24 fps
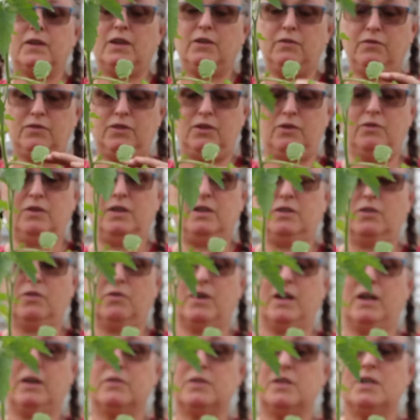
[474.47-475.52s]
if they're in the
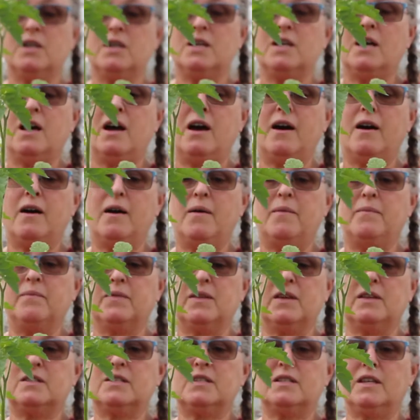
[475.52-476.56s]
ground.
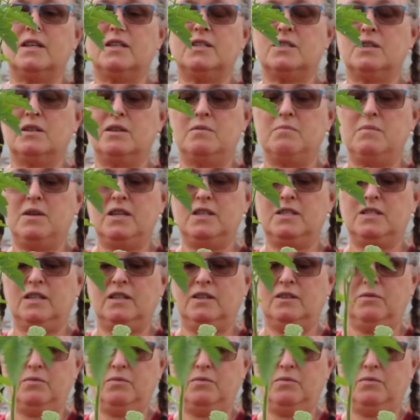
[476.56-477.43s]
It's an amazing